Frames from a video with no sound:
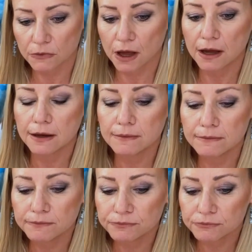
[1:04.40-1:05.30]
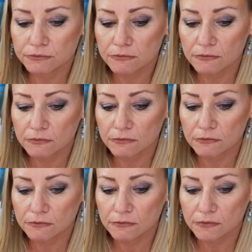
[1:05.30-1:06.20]
um,
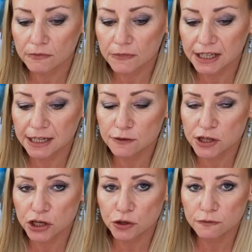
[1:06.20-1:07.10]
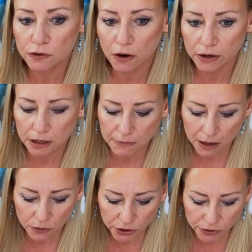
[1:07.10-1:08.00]
gifts that you've got, you might
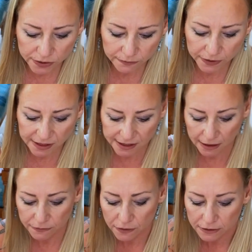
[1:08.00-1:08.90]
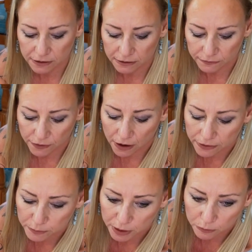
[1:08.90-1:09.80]
want to use them for yourself rather than for
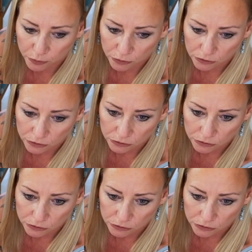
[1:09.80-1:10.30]
other people